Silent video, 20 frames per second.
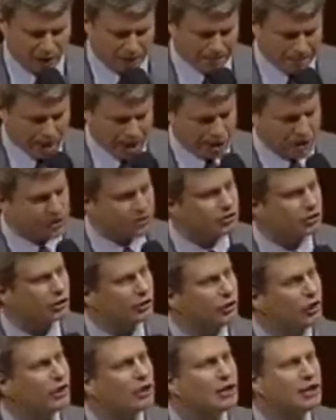Americans
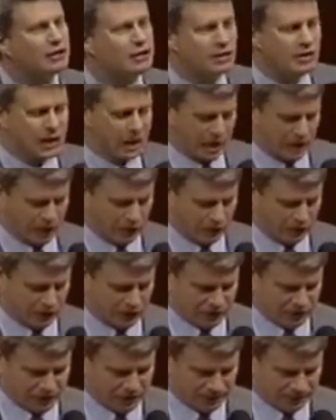are looking to
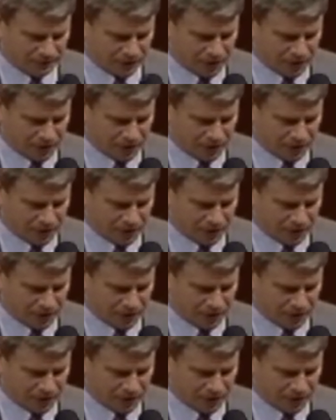Congress